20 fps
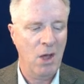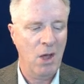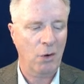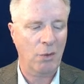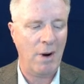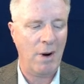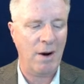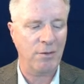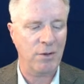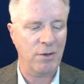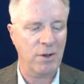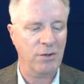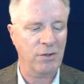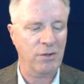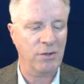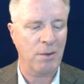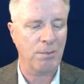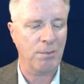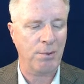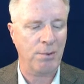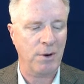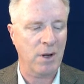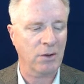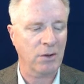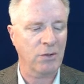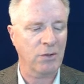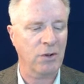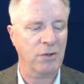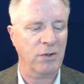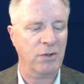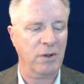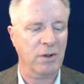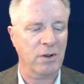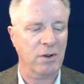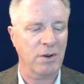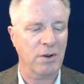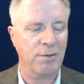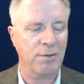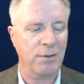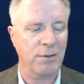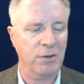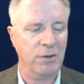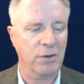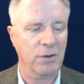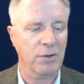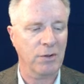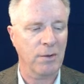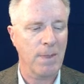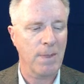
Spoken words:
rather than some pre-existing differences.